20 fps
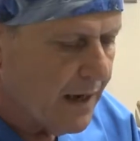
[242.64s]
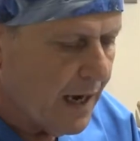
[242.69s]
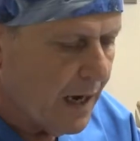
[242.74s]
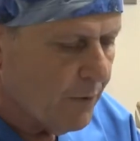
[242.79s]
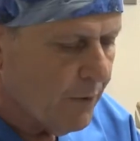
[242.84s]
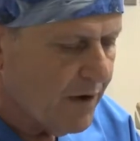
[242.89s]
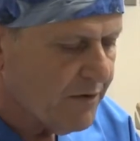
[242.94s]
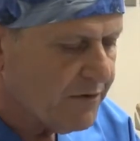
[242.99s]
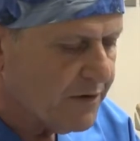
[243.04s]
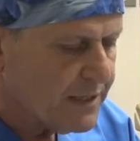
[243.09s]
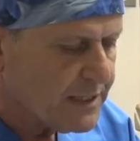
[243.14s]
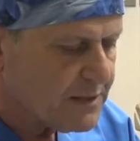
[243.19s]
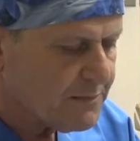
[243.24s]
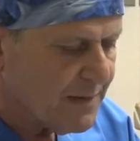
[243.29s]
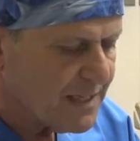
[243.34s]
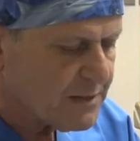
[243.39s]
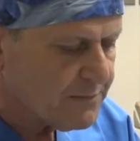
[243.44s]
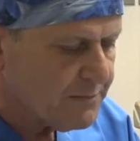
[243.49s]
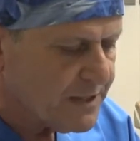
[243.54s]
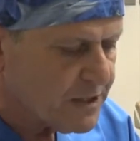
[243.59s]
However, it
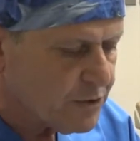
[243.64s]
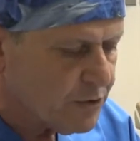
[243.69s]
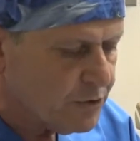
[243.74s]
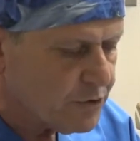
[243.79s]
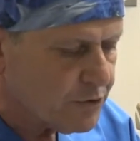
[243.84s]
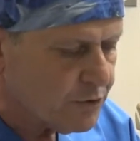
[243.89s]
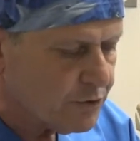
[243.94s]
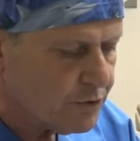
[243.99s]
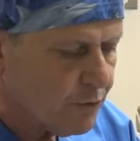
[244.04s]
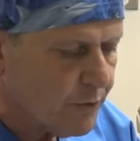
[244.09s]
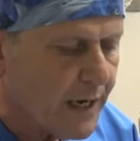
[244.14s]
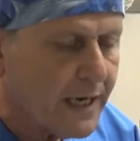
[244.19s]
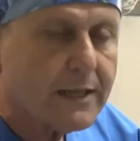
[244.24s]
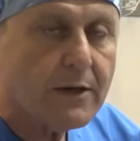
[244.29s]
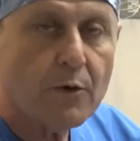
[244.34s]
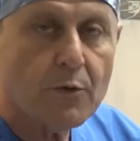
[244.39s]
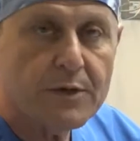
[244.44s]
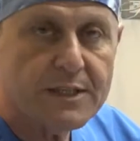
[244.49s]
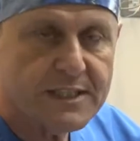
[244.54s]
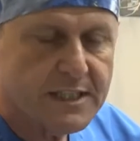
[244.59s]
must be sutured
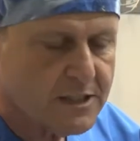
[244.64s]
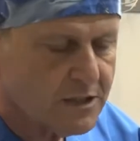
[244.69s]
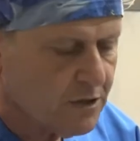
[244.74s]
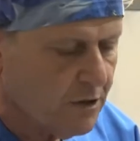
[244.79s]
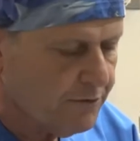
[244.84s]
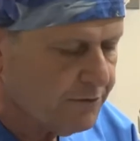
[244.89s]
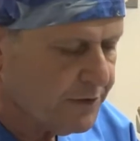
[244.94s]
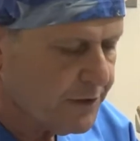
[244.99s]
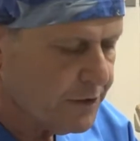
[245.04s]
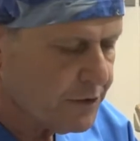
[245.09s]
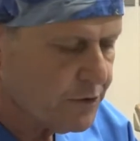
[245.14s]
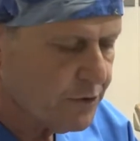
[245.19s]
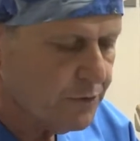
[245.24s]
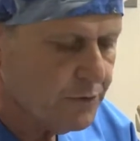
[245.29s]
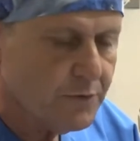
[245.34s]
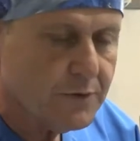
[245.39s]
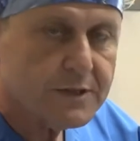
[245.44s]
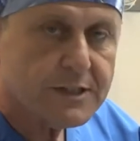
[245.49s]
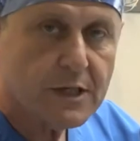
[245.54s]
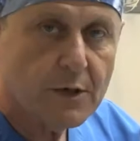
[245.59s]
together with the soft
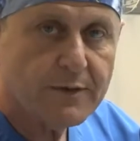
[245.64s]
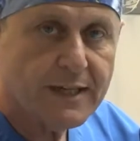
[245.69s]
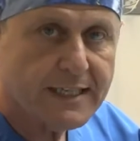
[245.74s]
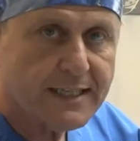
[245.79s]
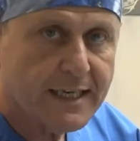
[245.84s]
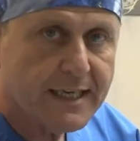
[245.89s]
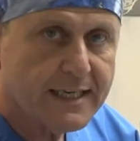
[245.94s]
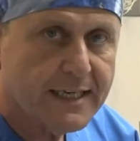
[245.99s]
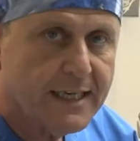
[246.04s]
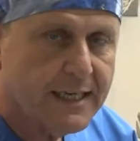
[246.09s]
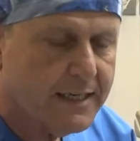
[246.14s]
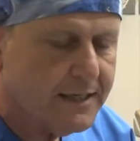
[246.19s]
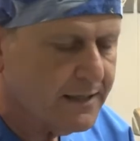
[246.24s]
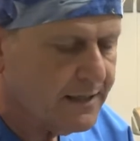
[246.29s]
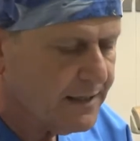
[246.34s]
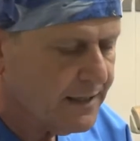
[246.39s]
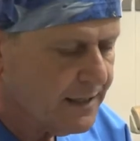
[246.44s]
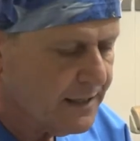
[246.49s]
tissue. So the technique